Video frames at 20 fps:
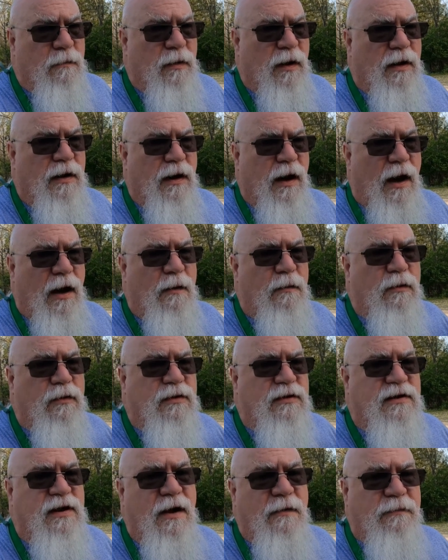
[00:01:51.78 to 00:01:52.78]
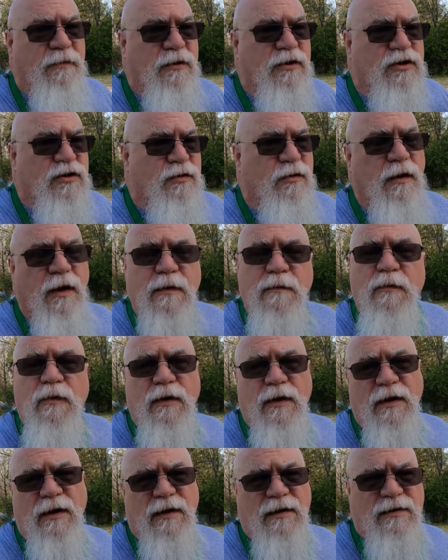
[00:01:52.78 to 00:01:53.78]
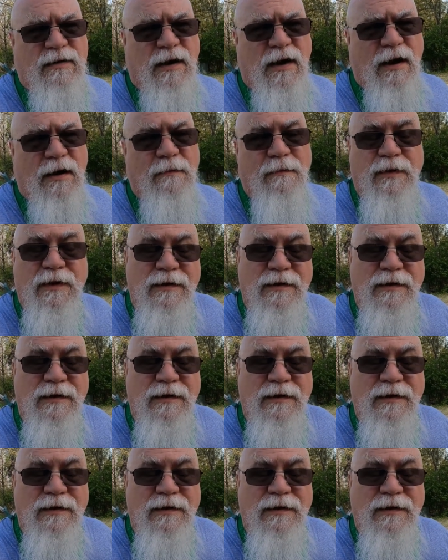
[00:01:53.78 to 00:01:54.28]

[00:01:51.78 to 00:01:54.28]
But I would definitely train one at a time,